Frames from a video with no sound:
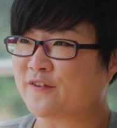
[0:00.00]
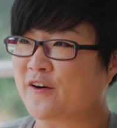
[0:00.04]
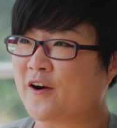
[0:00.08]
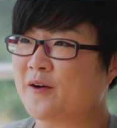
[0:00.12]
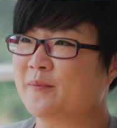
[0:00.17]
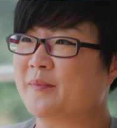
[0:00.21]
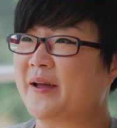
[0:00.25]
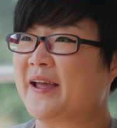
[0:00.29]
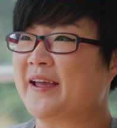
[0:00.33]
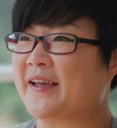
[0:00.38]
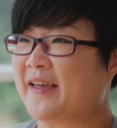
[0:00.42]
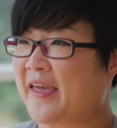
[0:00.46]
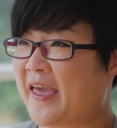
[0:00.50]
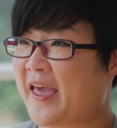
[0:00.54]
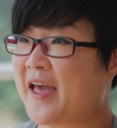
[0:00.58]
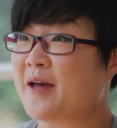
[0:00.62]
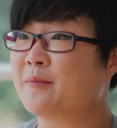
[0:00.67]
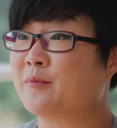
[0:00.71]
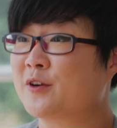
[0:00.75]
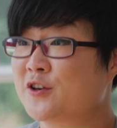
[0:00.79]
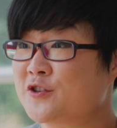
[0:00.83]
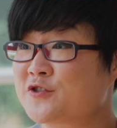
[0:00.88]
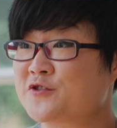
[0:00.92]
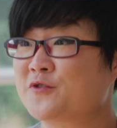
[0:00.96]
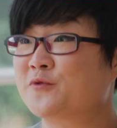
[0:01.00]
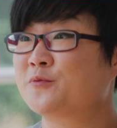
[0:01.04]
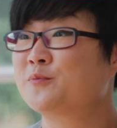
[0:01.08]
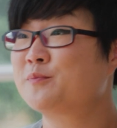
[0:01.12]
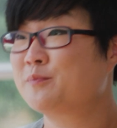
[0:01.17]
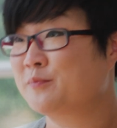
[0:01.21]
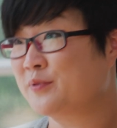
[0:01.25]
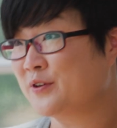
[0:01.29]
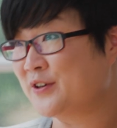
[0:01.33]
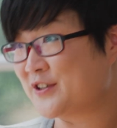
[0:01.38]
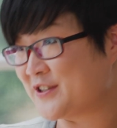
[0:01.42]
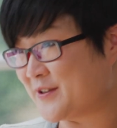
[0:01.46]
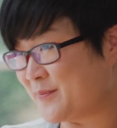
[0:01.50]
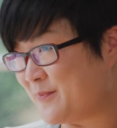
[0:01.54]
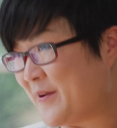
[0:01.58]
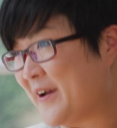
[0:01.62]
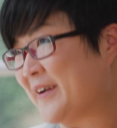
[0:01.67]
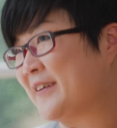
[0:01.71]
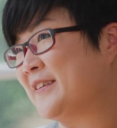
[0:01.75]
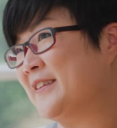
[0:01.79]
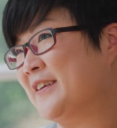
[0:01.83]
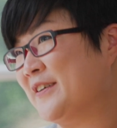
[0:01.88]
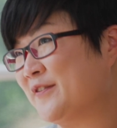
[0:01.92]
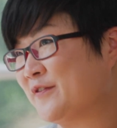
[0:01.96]
from a camera drone
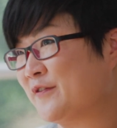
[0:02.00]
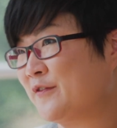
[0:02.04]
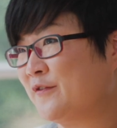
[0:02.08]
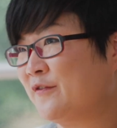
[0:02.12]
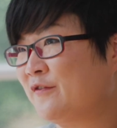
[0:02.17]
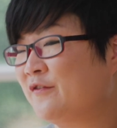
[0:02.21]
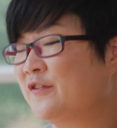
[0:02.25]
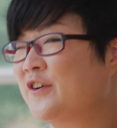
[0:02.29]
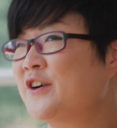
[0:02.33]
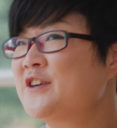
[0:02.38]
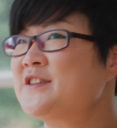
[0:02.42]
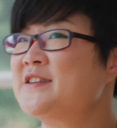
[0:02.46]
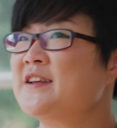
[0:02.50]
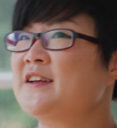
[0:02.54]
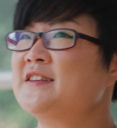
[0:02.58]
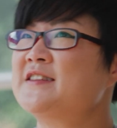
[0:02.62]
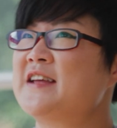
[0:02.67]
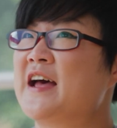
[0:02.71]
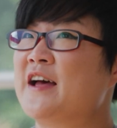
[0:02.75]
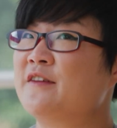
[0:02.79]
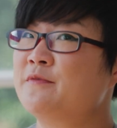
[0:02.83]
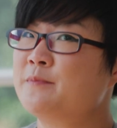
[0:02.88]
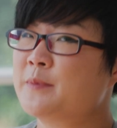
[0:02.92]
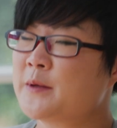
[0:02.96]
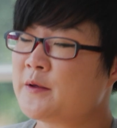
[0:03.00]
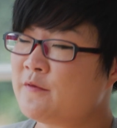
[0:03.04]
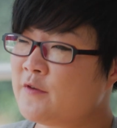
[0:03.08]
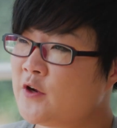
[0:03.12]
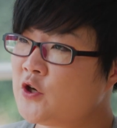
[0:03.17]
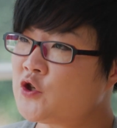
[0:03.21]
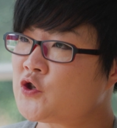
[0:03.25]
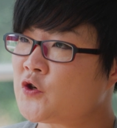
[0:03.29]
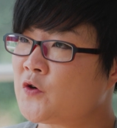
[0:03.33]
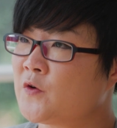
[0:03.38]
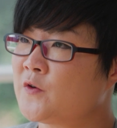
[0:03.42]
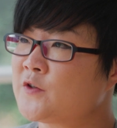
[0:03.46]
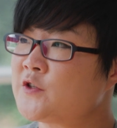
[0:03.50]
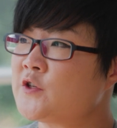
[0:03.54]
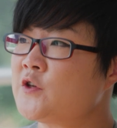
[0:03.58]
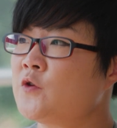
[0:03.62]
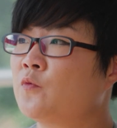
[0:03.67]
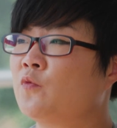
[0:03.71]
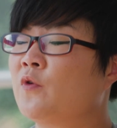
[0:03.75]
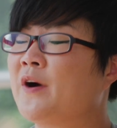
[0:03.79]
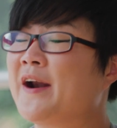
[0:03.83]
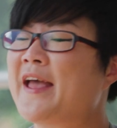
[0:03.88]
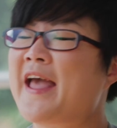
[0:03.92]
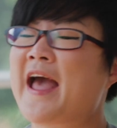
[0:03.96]
perspective. Versus FPV drones,
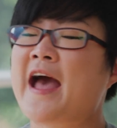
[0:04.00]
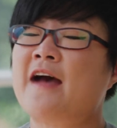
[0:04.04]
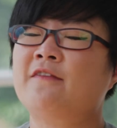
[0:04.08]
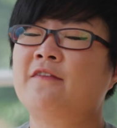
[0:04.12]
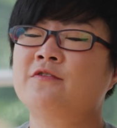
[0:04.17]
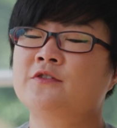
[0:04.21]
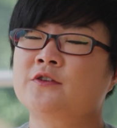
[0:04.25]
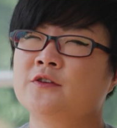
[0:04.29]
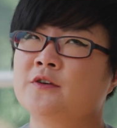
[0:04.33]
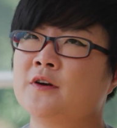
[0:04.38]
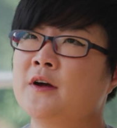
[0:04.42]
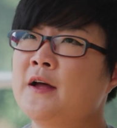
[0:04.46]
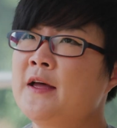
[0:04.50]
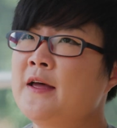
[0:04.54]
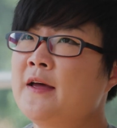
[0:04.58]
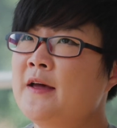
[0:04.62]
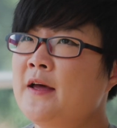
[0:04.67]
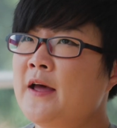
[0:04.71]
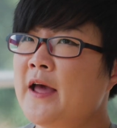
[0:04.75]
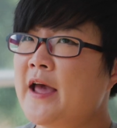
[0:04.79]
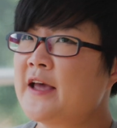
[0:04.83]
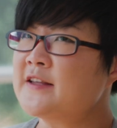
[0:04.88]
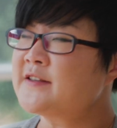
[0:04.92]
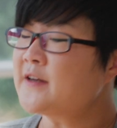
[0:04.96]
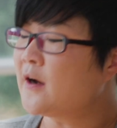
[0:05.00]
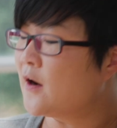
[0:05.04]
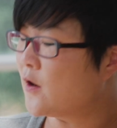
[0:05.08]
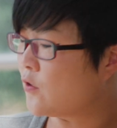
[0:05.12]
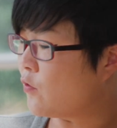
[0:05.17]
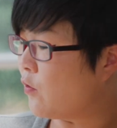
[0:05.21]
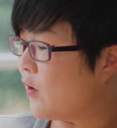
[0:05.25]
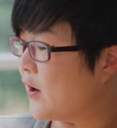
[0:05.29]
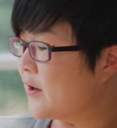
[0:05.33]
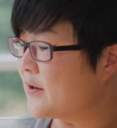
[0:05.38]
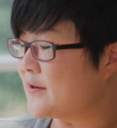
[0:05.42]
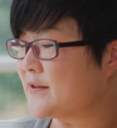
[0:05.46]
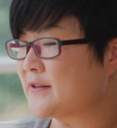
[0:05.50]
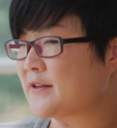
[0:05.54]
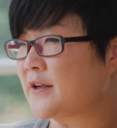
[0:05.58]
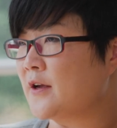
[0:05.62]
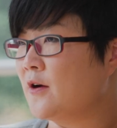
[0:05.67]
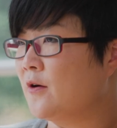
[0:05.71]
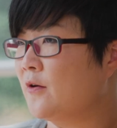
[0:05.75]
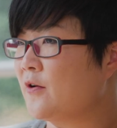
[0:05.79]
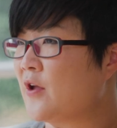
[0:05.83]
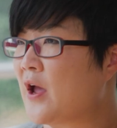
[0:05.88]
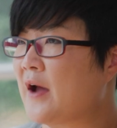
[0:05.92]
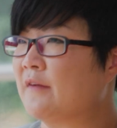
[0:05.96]
you really have to, it's an acquired
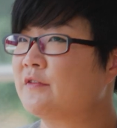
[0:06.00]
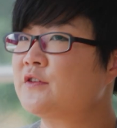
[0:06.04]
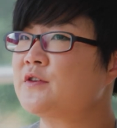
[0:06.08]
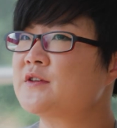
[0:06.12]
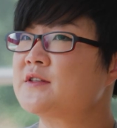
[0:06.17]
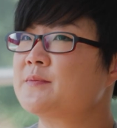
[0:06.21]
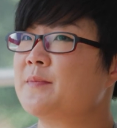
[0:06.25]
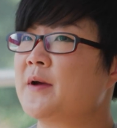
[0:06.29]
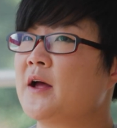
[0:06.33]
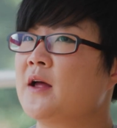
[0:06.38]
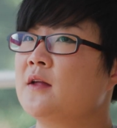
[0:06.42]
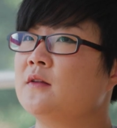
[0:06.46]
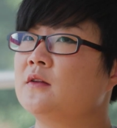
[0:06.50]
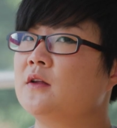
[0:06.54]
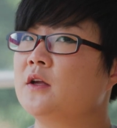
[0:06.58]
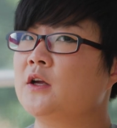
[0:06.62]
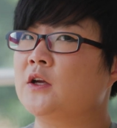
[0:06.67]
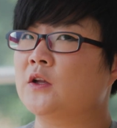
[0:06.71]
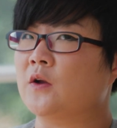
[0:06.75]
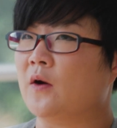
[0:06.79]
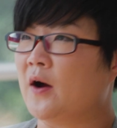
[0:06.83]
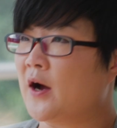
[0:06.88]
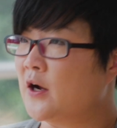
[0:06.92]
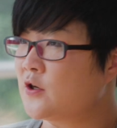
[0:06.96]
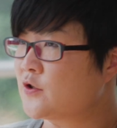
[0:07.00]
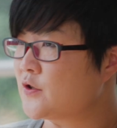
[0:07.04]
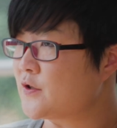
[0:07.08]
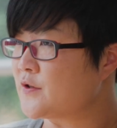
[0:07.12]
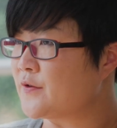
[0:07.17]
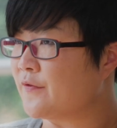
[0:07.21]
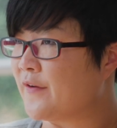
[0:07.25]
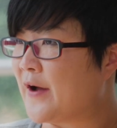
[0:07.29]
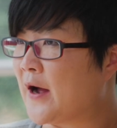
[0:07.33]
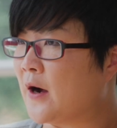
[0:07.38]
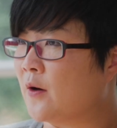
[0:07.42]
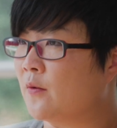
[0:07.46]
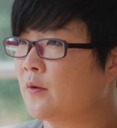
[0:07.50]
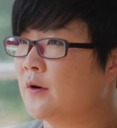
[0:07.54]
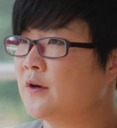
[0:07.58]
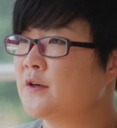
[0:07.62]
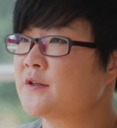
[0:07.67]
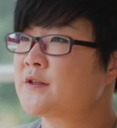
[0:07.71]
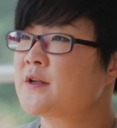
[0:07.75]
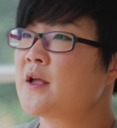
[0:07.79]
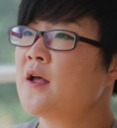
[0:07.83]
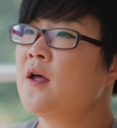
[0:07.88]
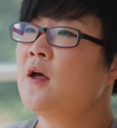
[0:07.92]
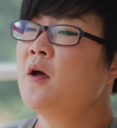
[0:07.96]
skill. You have to spend, hundreds of
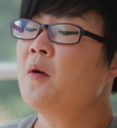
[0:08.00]
hours